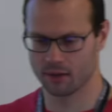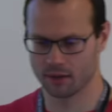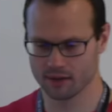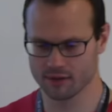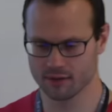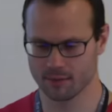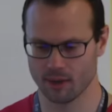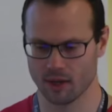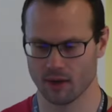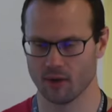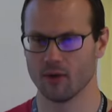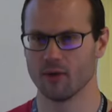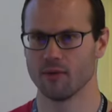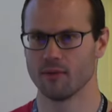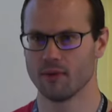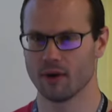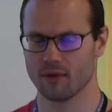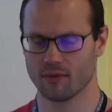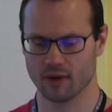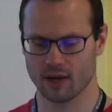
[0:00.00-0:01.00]
It's about
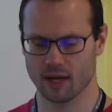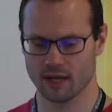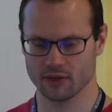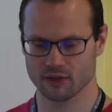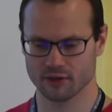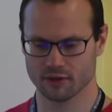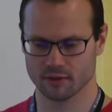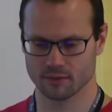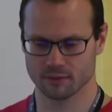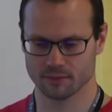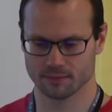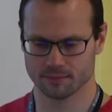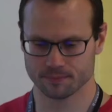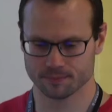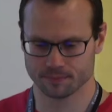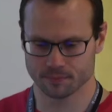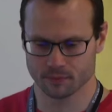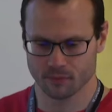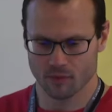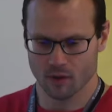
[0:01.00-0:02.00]
verification.
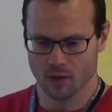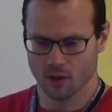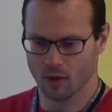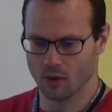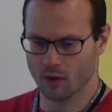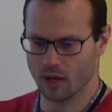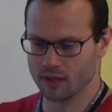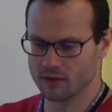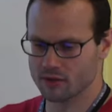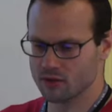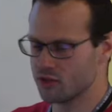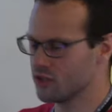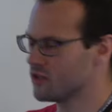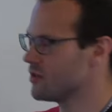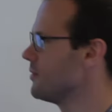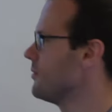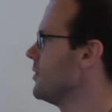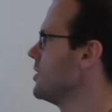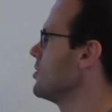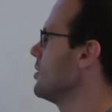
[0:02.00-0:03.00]
Okay, so just to
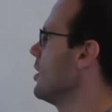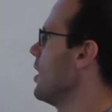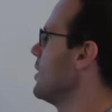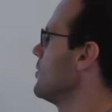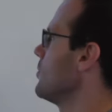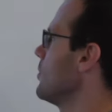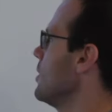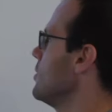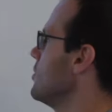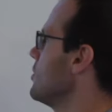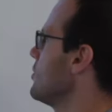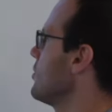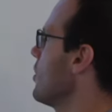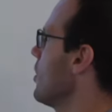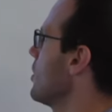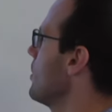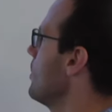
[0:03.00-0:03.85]
visualize what I just talked